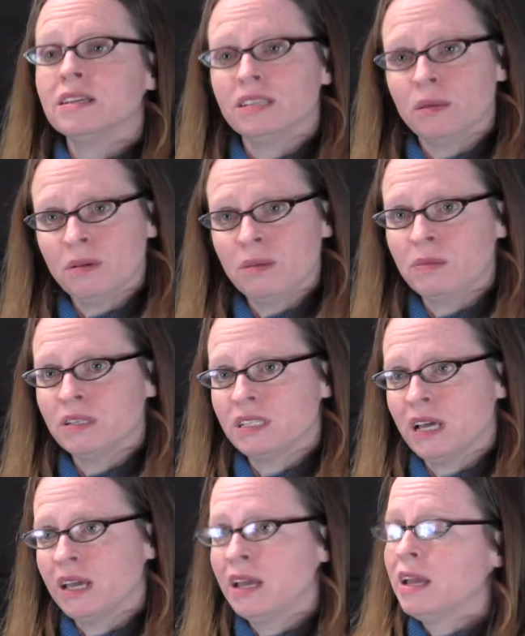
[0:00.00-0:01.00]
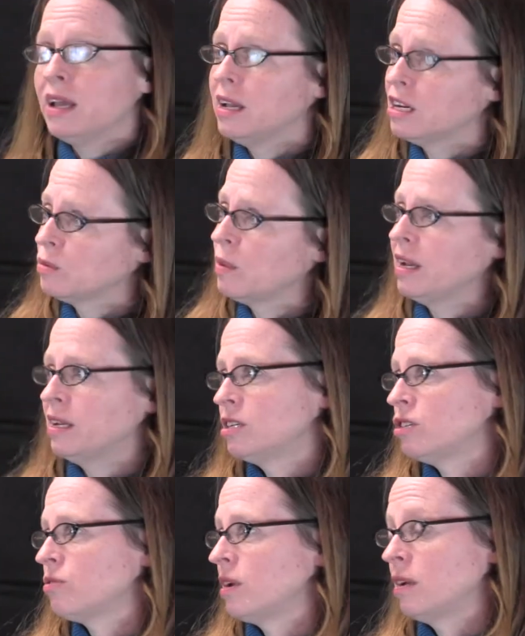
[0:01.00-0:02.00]
Some people say, here's my
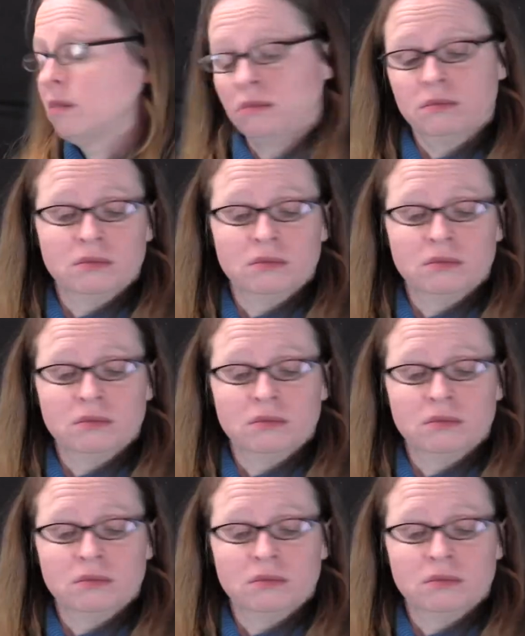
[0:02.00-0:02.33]
industry.